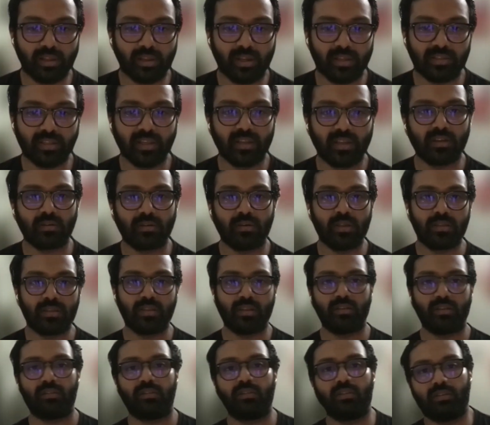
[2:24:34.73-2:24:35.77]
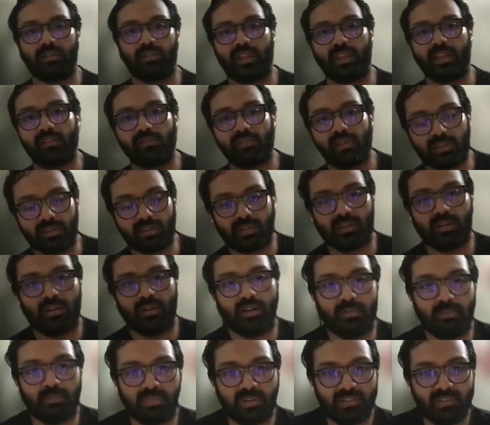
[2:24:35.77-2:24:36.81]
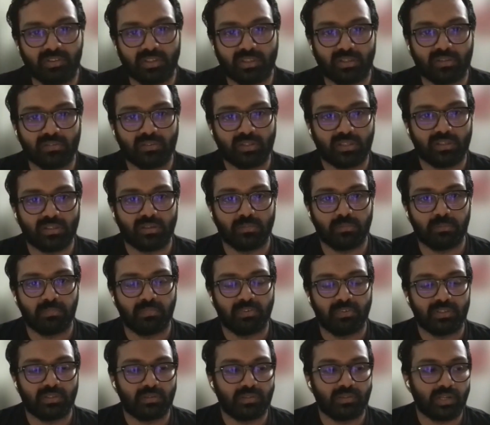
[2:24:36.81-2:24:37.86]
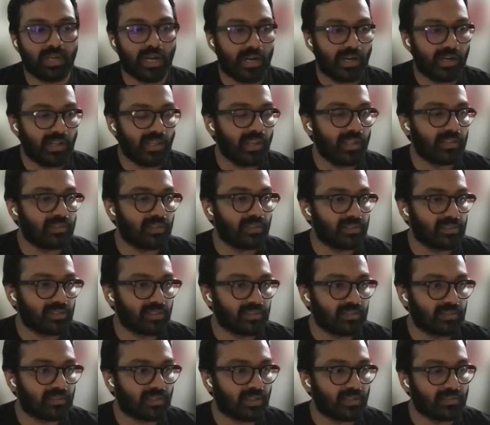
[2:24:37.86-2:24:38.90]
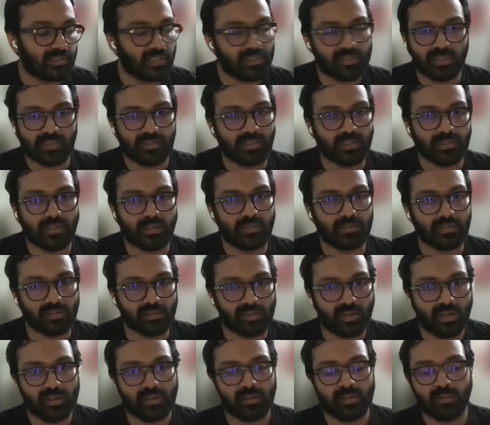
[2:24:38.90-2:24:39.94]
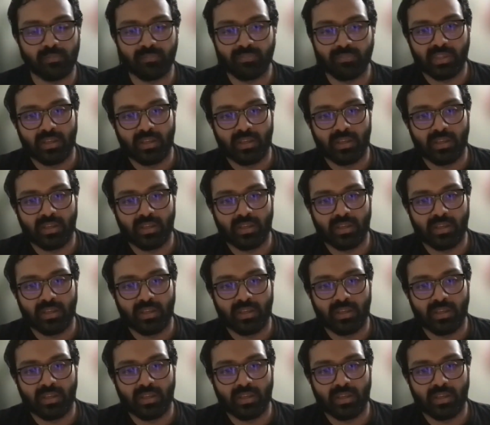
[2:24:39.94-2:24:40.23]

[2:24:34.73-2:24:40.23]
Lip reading: Like, I think the thing with an idea like this is just consistency, right?